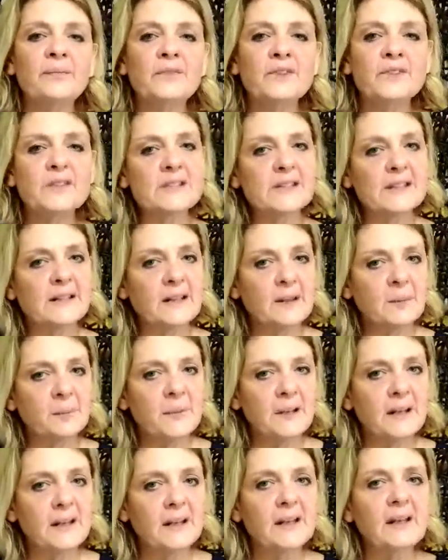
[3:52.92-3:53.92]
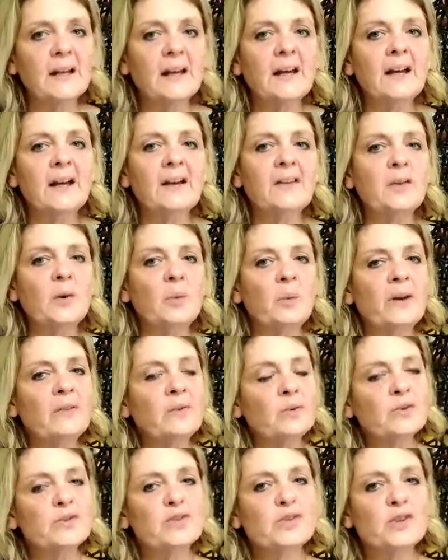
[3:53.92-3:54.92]
just like me, that when
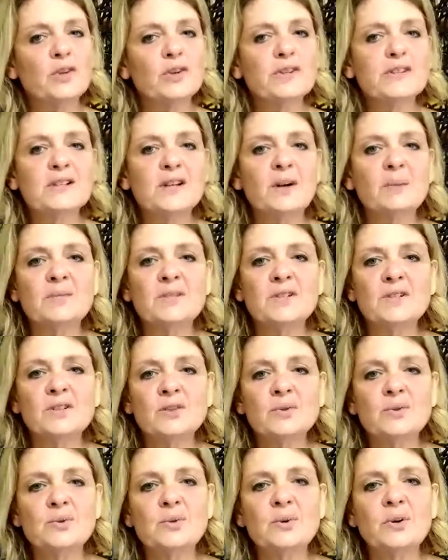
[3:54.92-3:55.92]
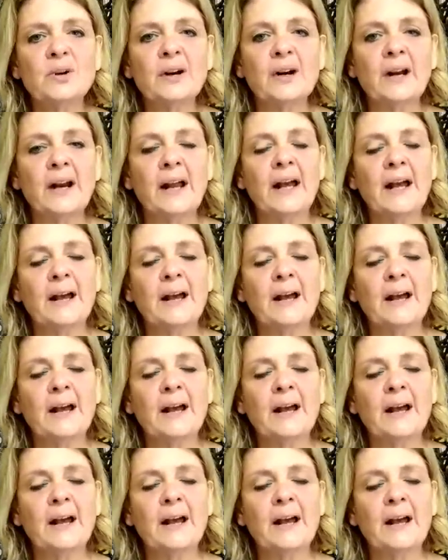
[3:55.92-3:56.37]
those thoughts come to your door